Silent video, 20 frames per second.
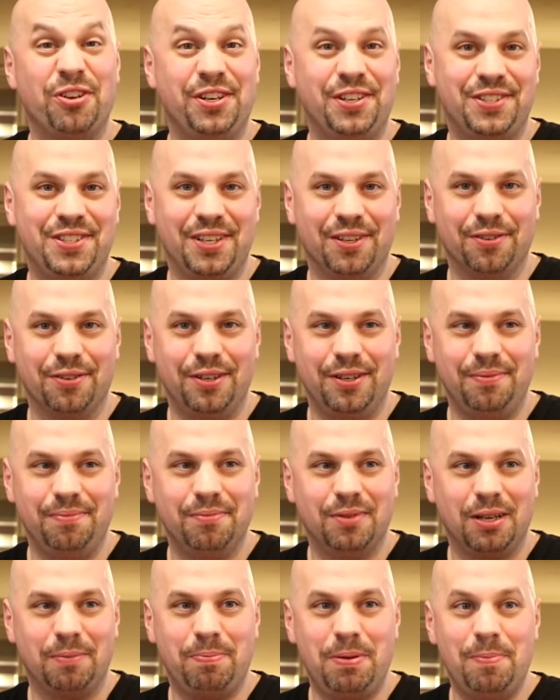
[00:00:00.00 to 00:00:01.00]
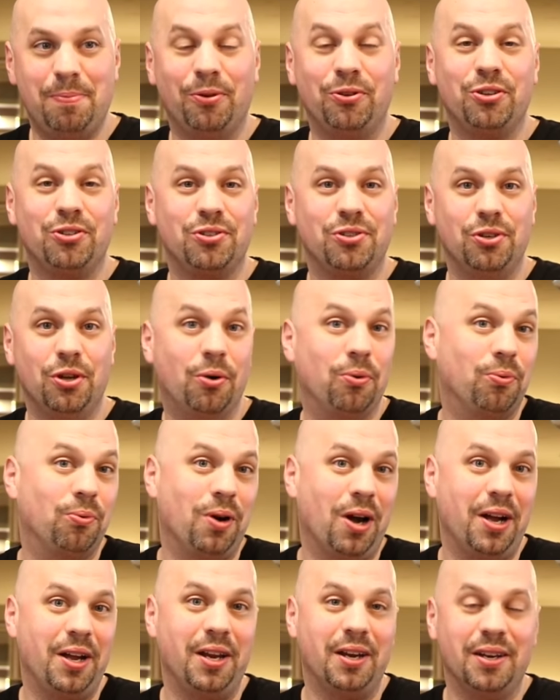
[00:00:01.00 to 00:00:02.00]
distillery. Like, people just know
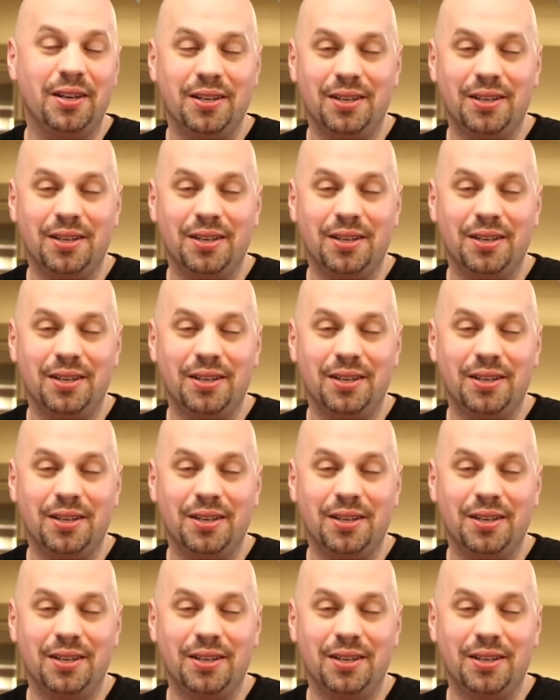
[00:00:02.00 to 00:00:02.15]
Ryan.